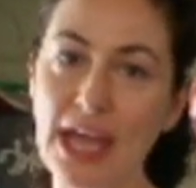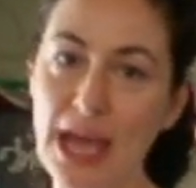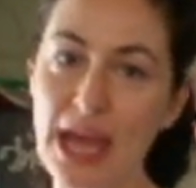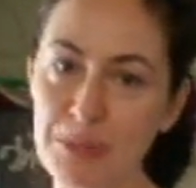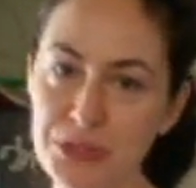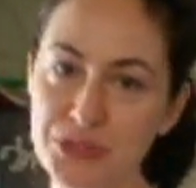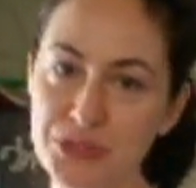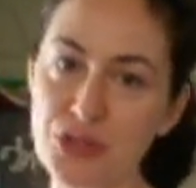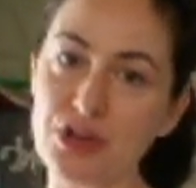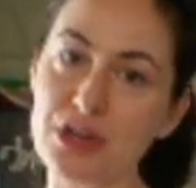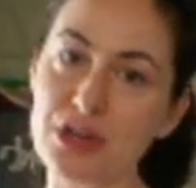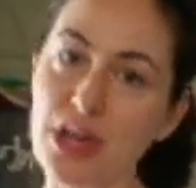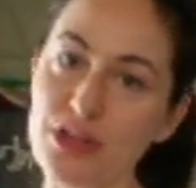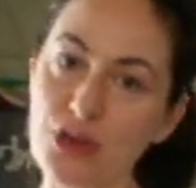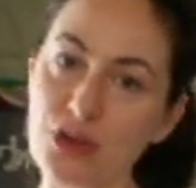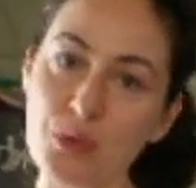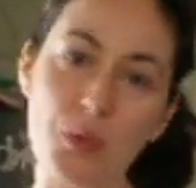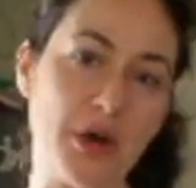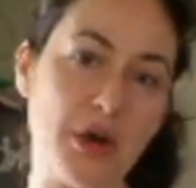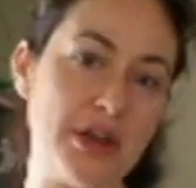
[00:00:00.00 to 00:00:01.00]
apples are
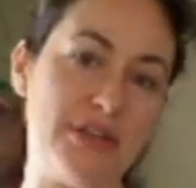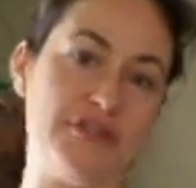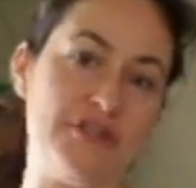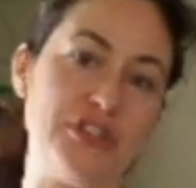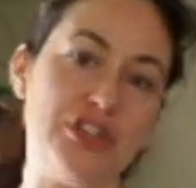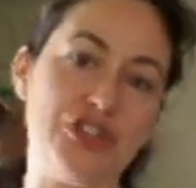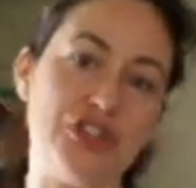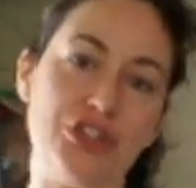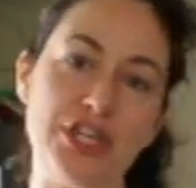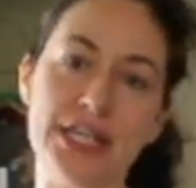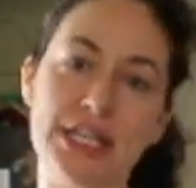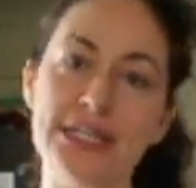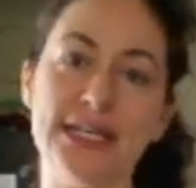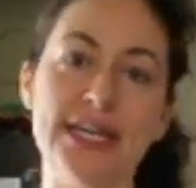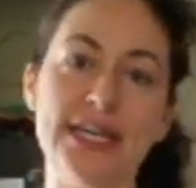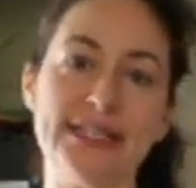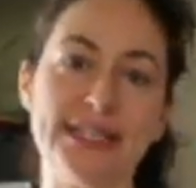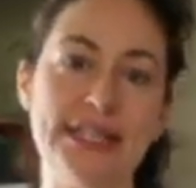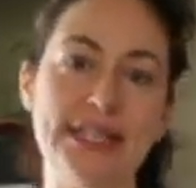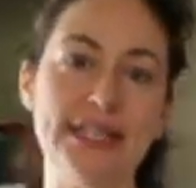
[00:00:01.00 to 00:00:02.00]
another one of the dirty
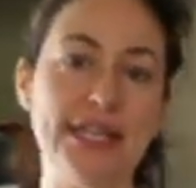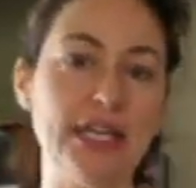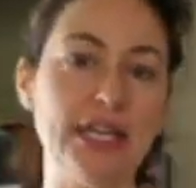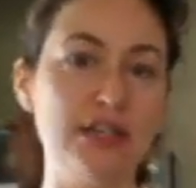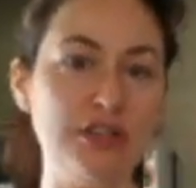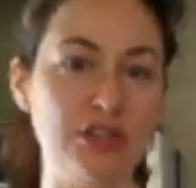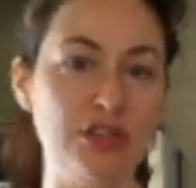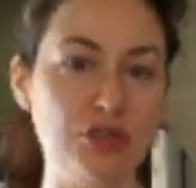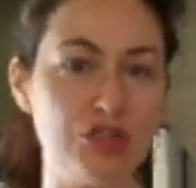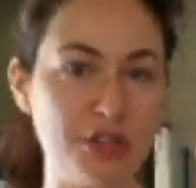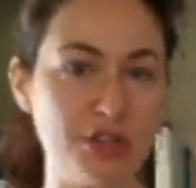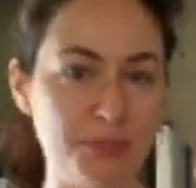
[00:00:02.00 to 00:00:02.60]
dozen that you